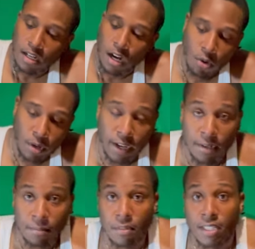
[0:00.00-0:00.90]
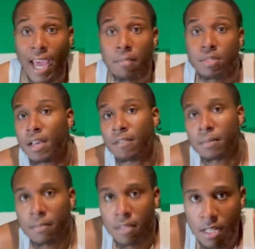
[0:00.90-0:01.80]
Okay, game 7.
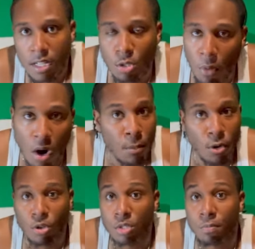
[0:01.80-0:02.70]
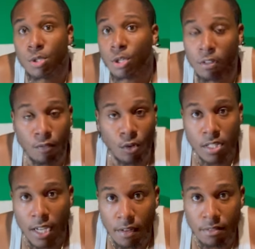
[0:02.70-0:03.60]
Jamal Murray goes berserk in the
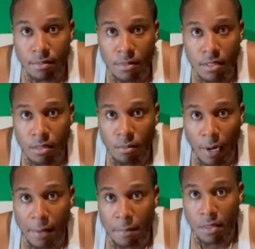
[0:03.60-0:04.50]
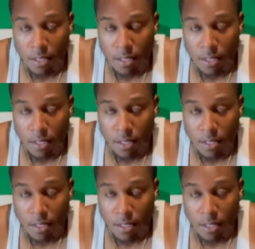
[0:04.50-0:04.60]
first half, right?